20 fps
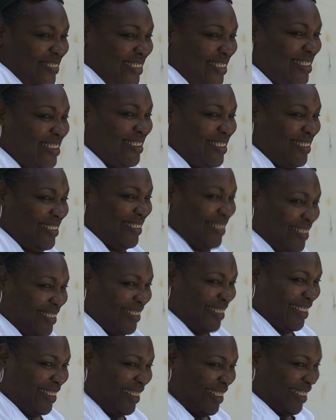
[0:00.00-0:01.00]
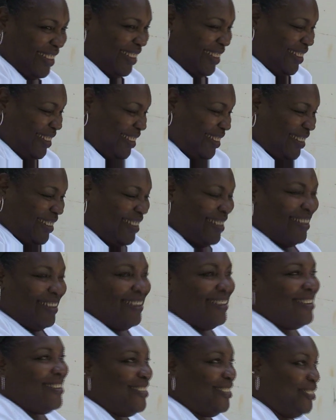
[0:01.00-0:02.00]
I suppose so. Yeah,
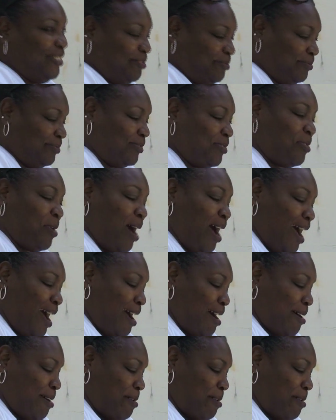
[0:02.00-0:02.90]
that's good.